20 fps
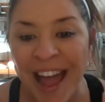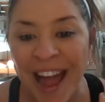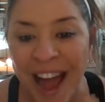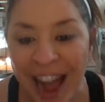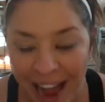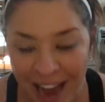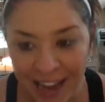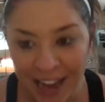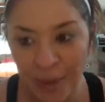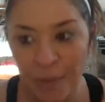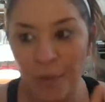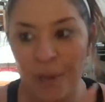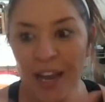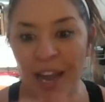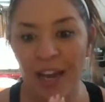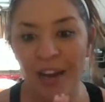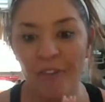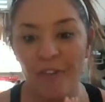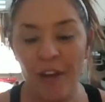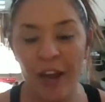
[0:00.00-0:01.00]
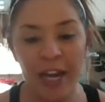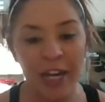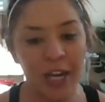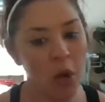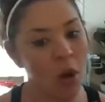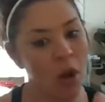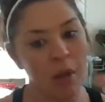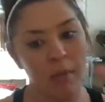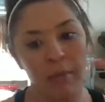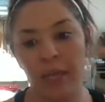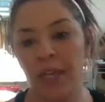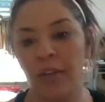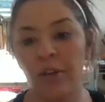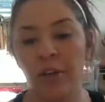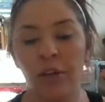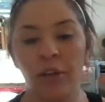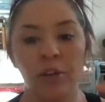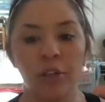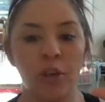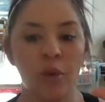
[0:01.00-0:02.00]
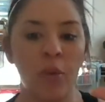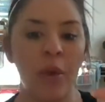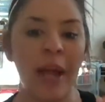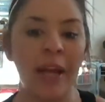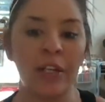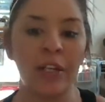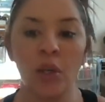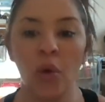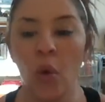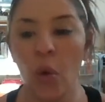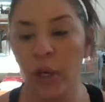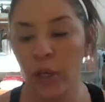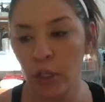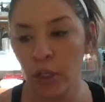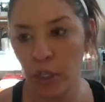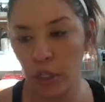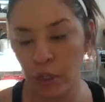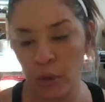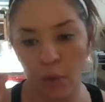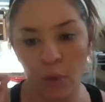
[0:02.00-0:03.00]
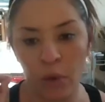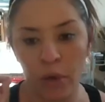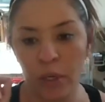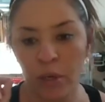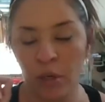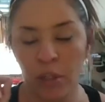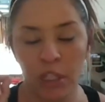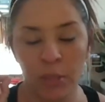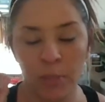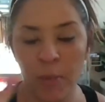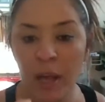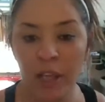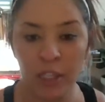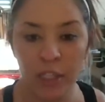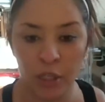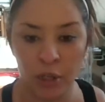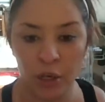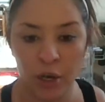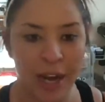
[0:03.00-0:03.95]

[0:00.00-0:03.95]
Hi, I'm Rihanna Franco. I'm either your director or your sponsor.